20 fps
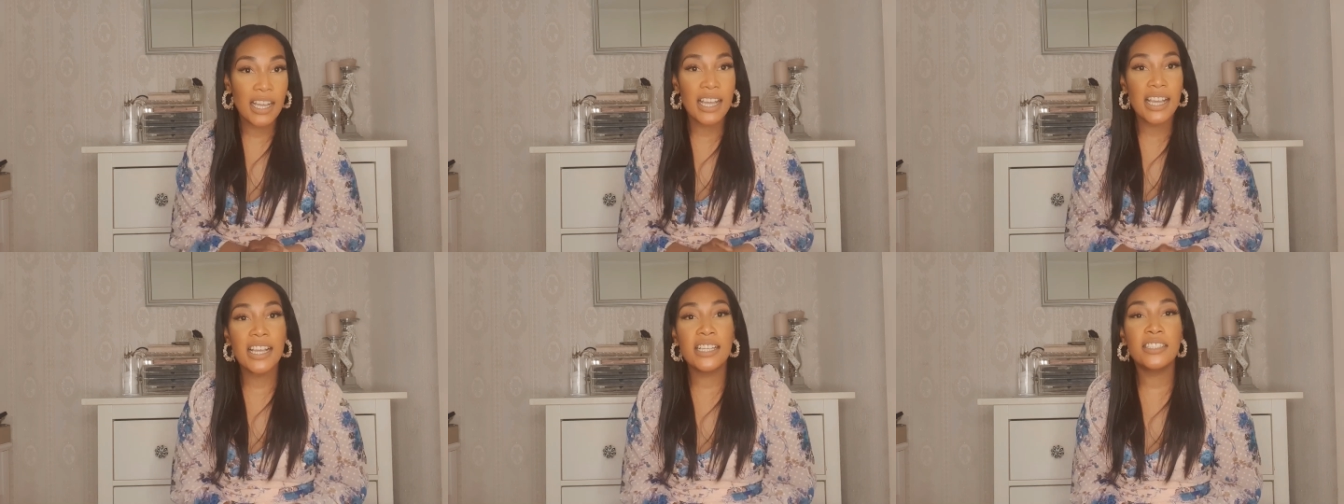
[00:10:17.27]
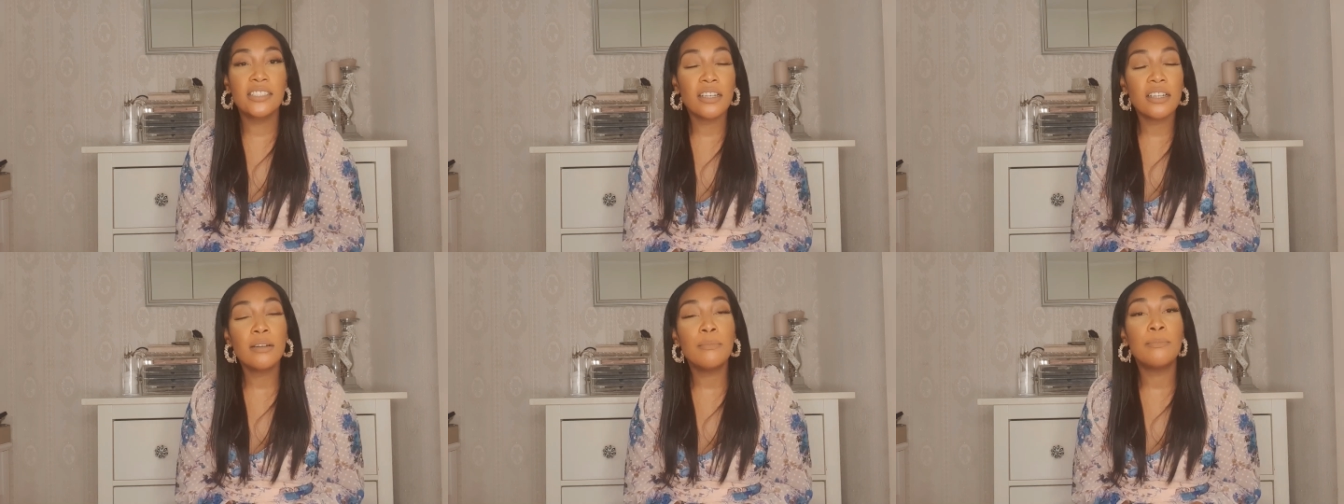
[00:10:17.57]
It's
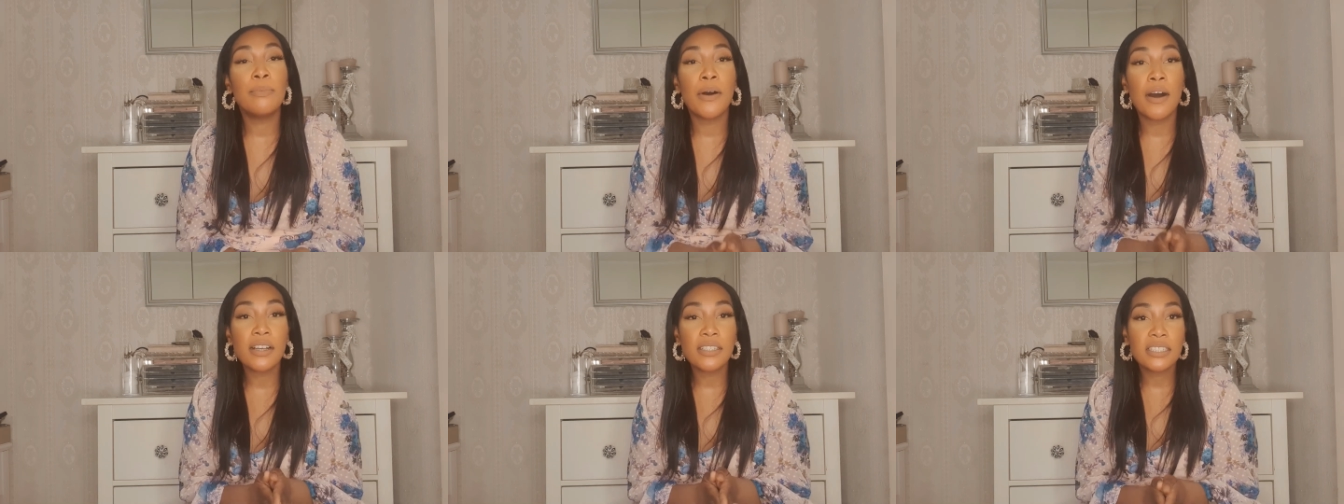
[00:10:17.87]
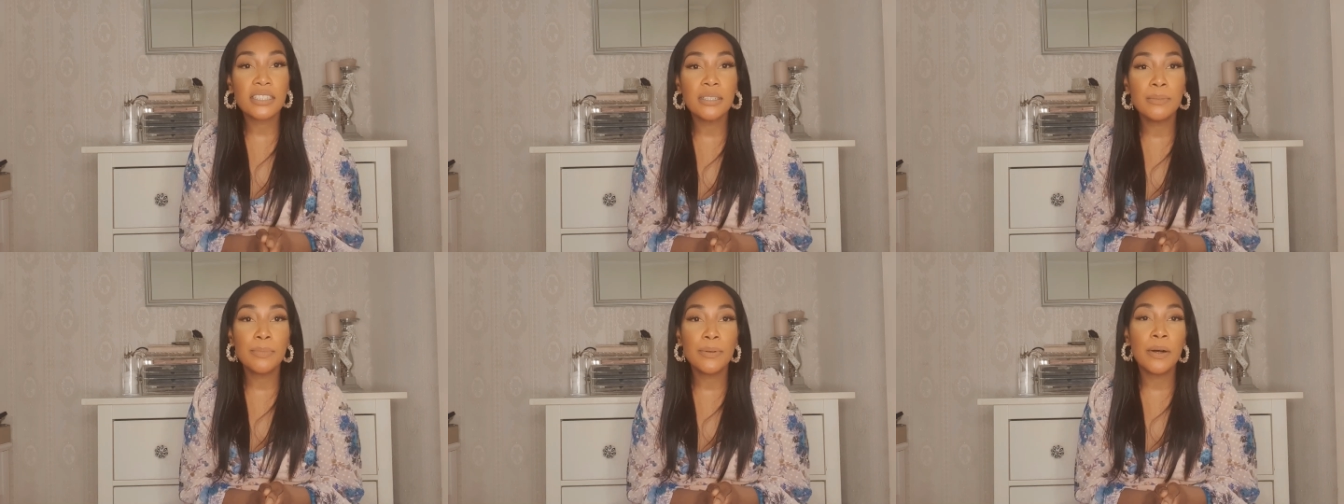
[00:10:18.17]
not
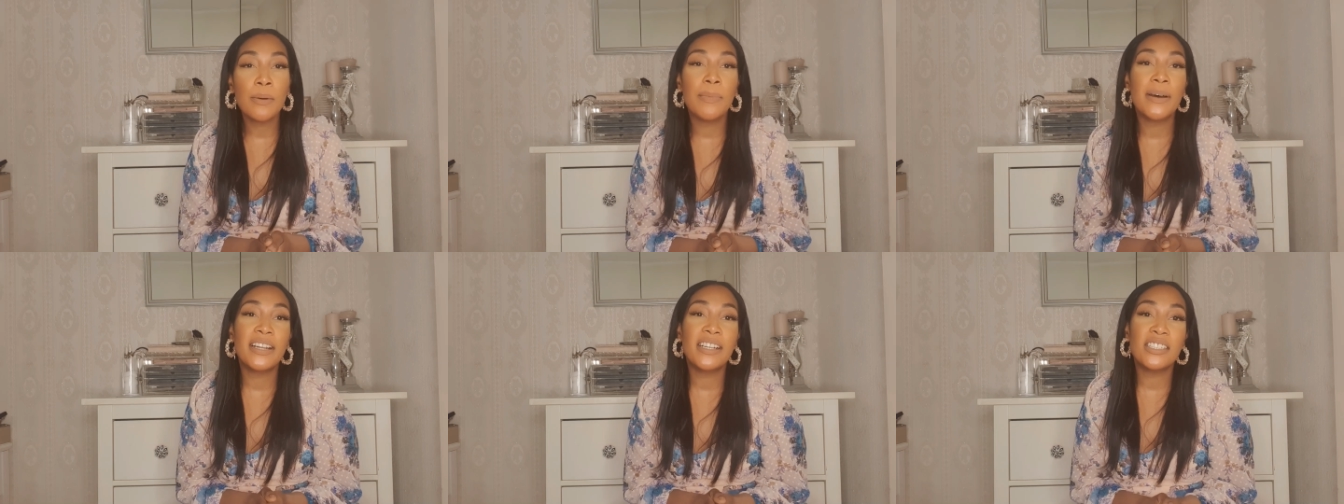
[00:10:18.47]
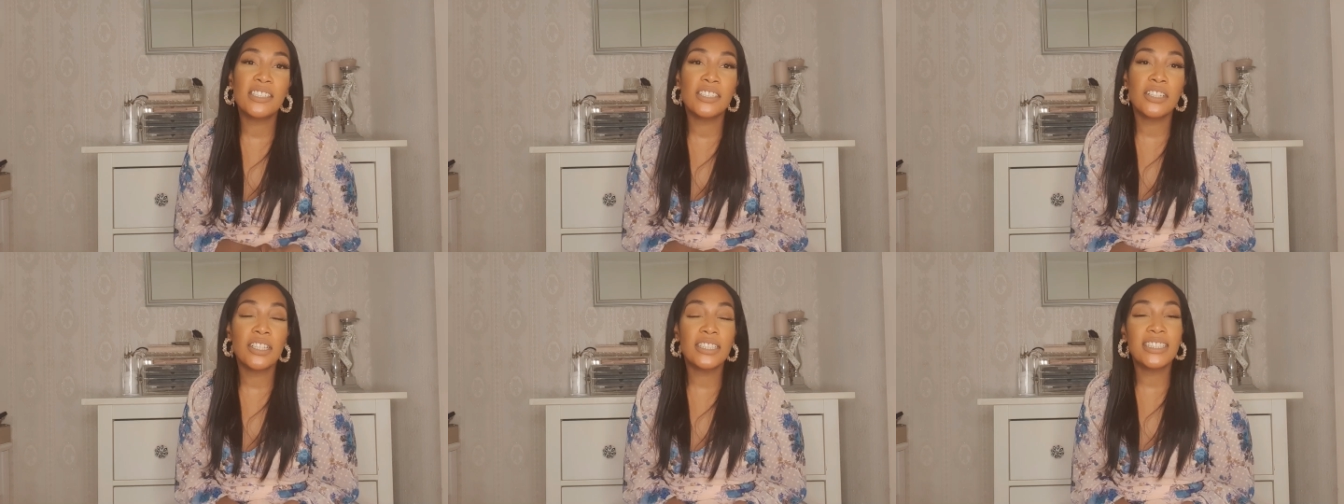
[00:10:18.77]
impossible, but
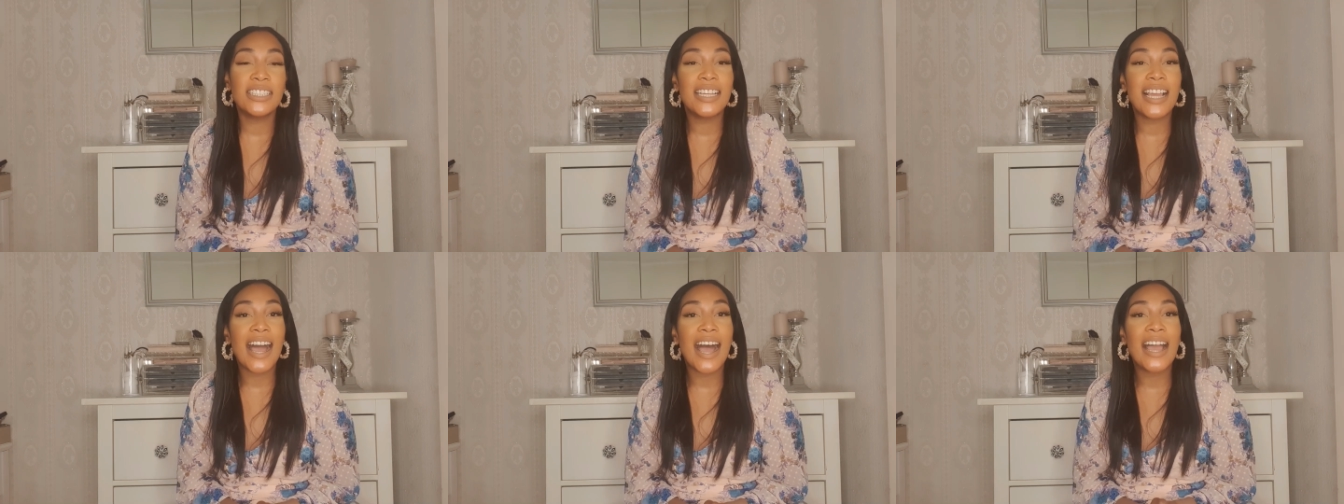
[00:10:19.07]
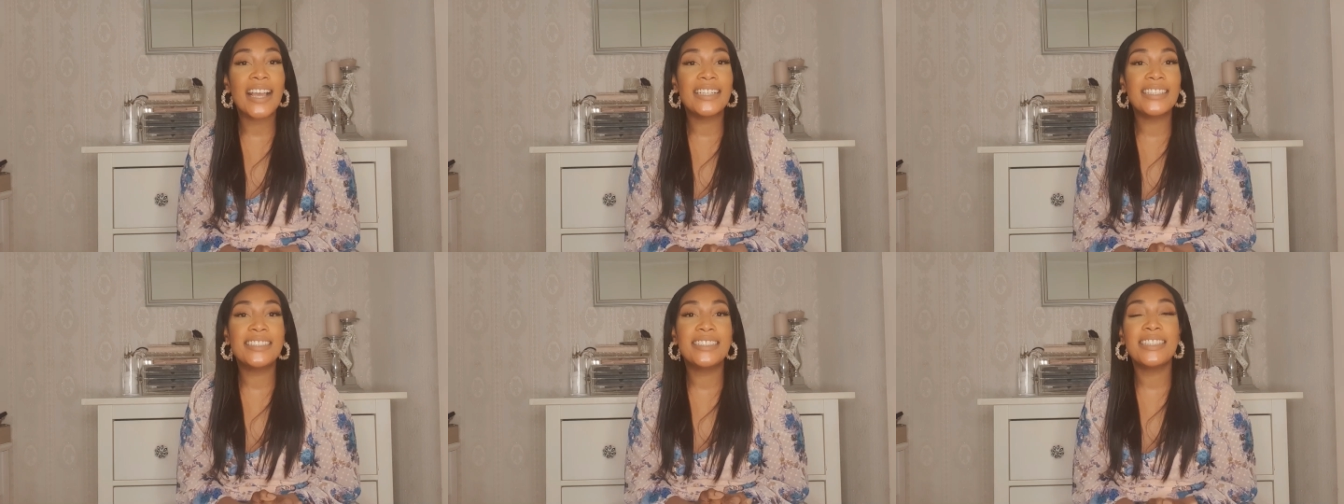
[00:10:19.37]
it's not the
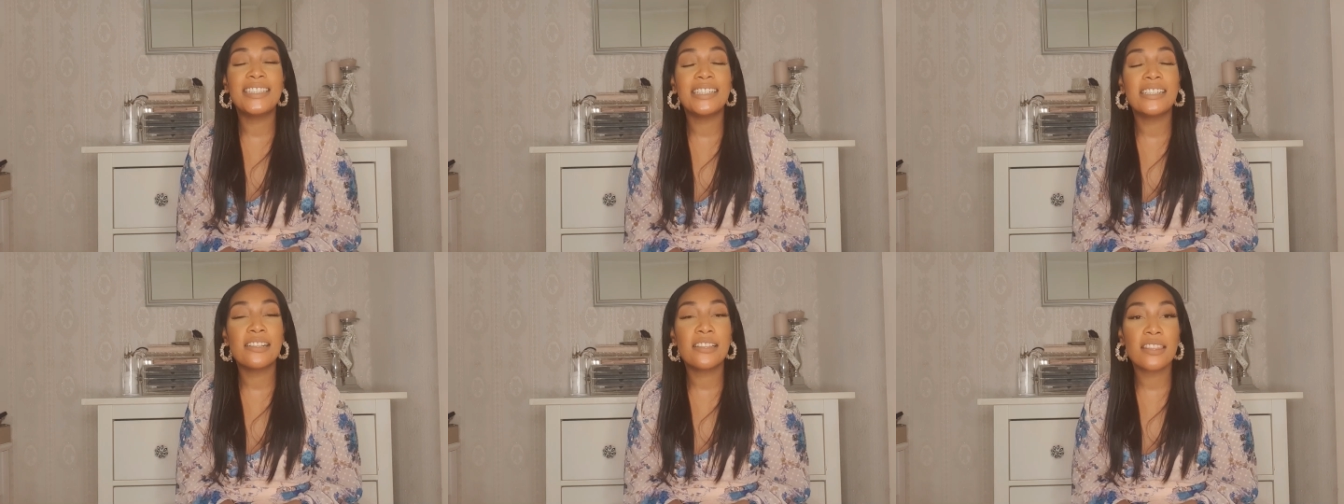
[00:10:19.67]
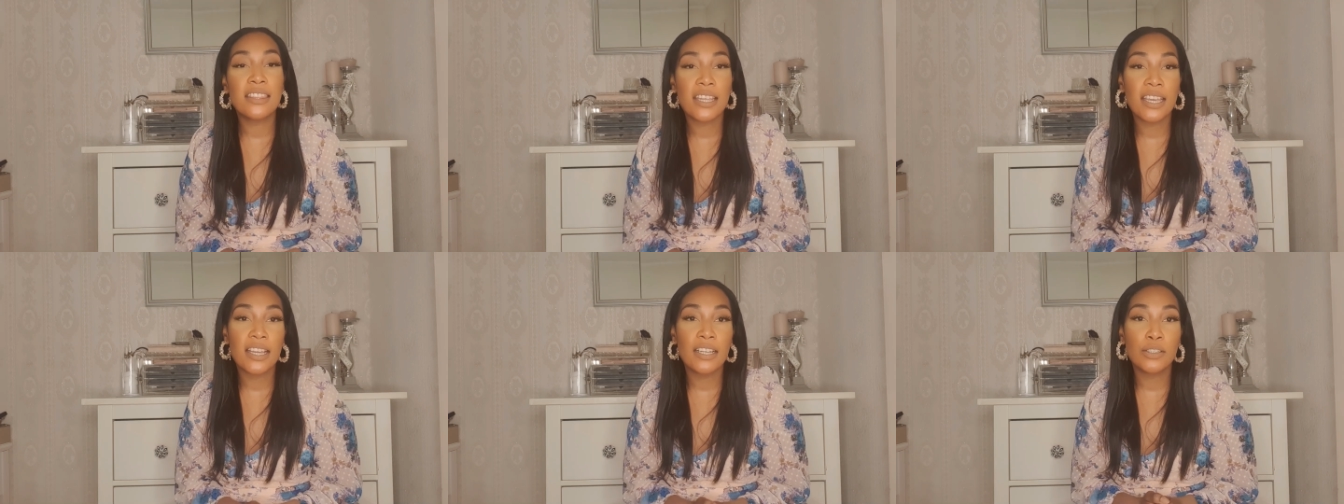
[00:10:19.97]
ideal
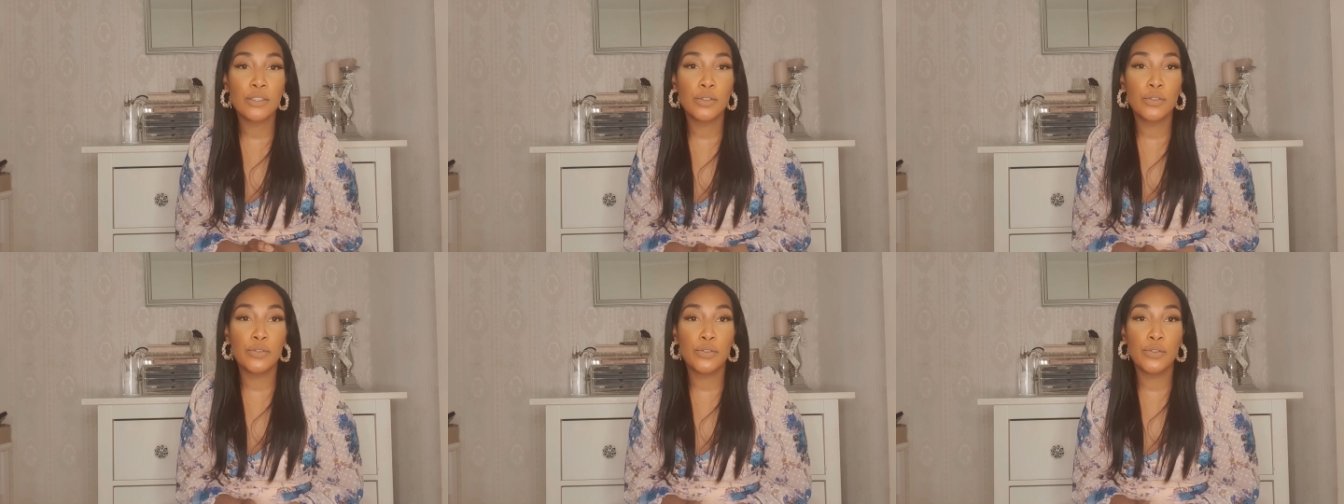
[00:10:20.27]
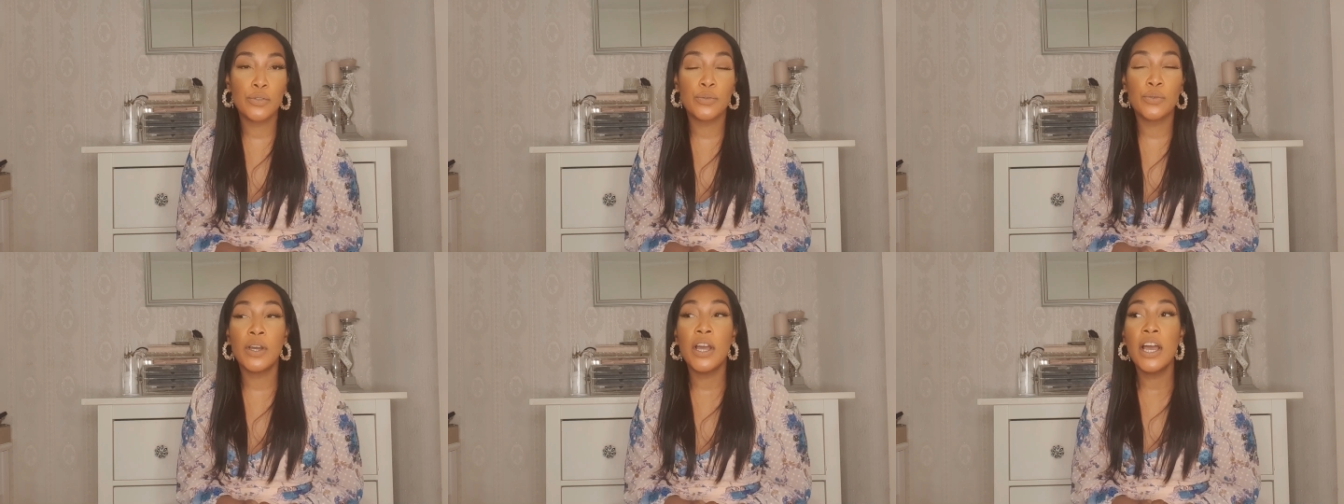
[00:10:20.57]
thing to
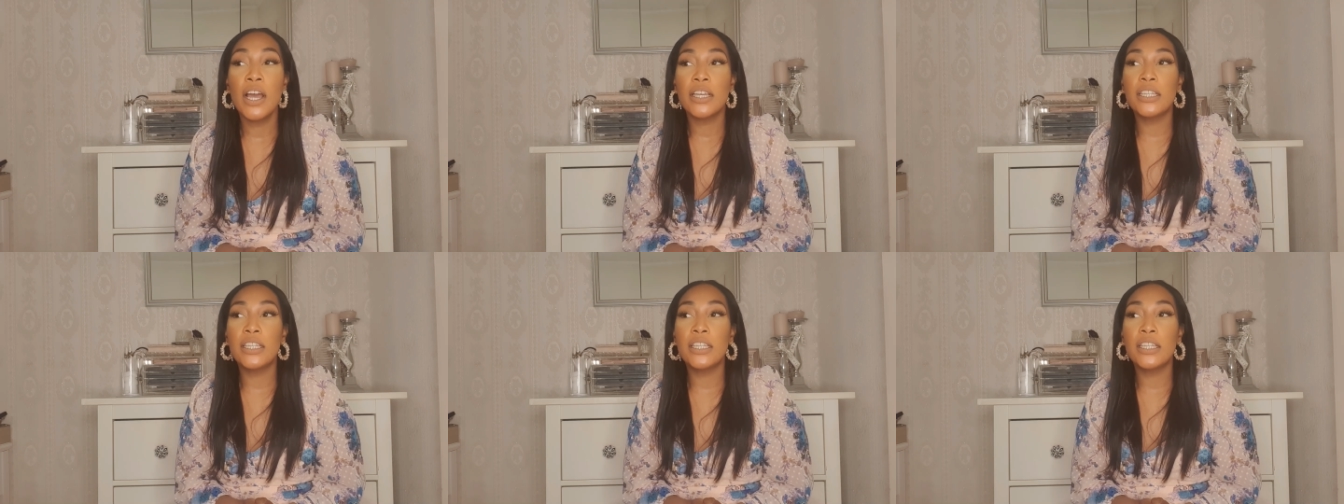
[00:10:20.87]
do.